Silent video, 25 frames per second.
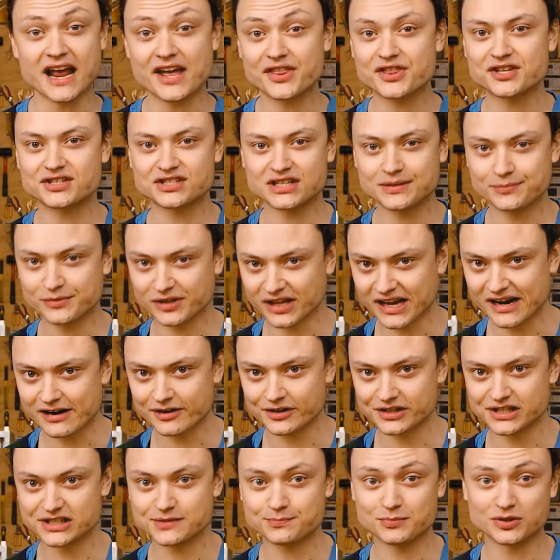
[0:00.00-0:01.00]
and the
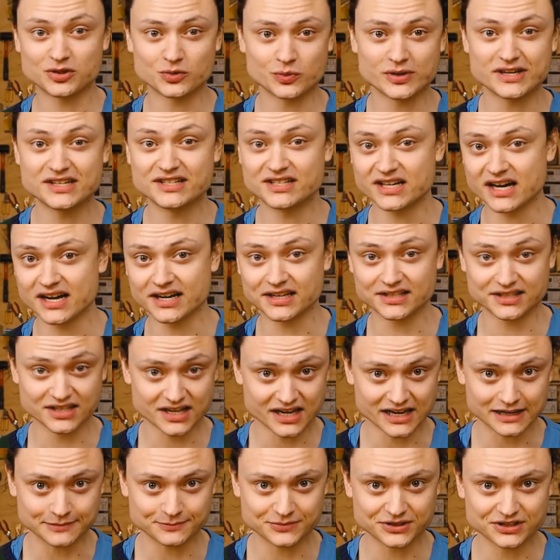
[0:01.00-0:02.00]
similarities between data
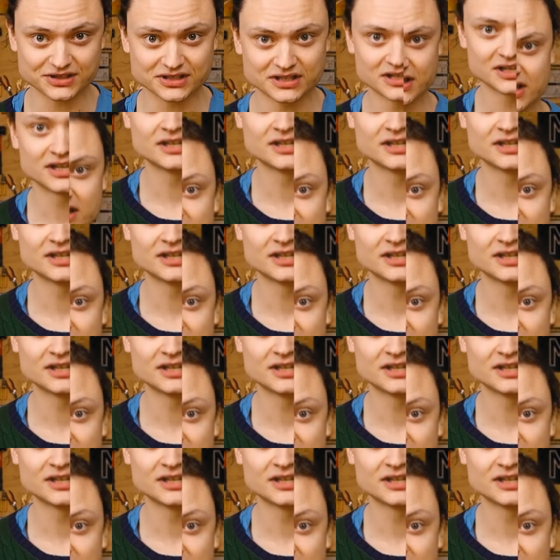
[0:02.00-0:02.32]
types.